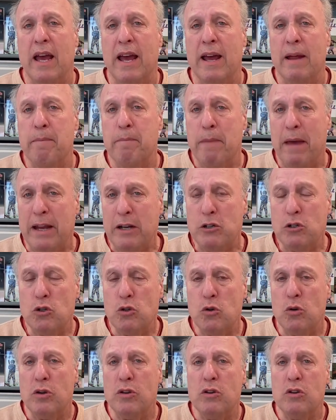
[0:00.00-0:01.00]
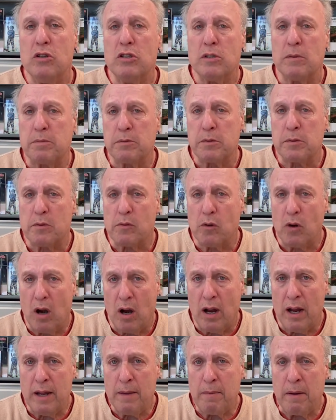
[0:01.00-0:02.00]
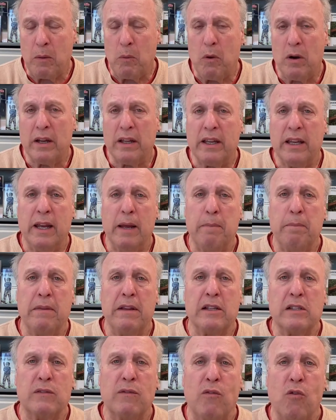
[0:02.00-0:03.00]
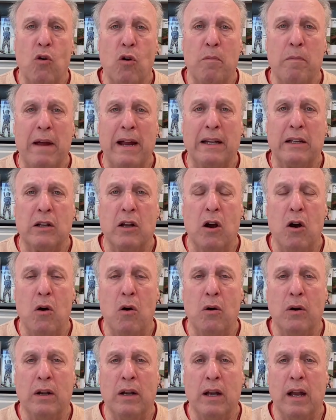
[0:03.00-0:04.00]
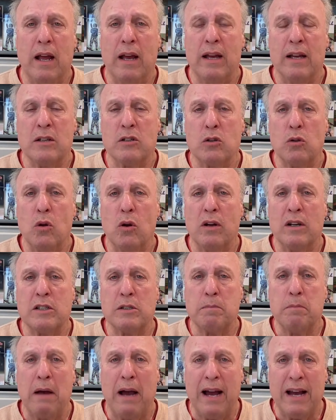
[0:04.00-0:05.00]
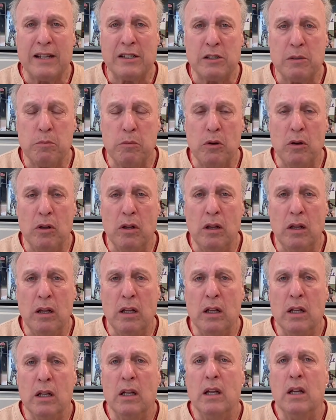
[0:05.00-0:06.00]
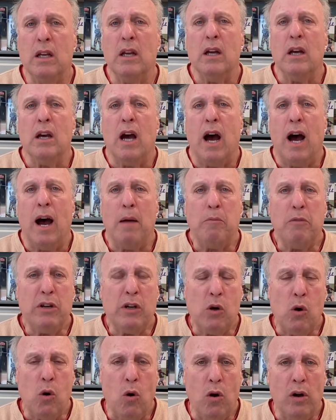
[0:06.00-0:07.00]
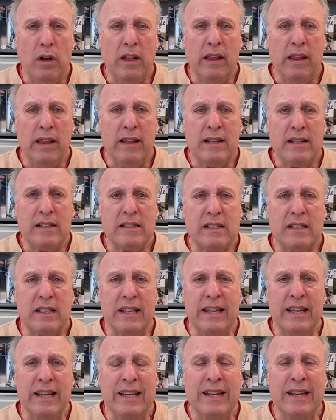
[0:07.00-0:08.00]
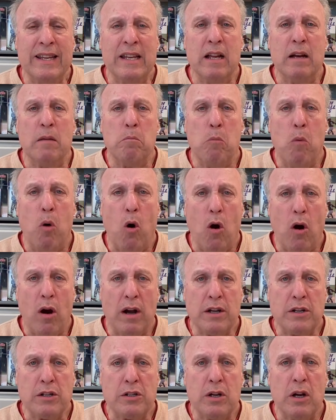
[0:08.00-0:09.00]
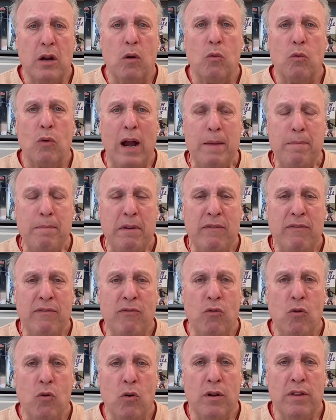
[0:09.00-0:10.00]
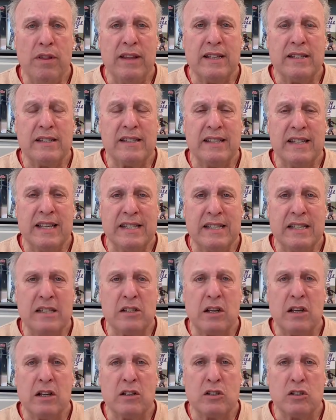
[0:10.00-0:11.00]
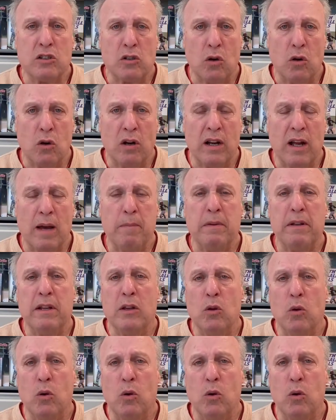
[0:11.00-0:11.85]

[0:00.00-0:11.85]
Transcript: And make sure you subscribe. I want to keep this format going as long as possible. I'm recording this in March, right before the season's going to start. I'm in the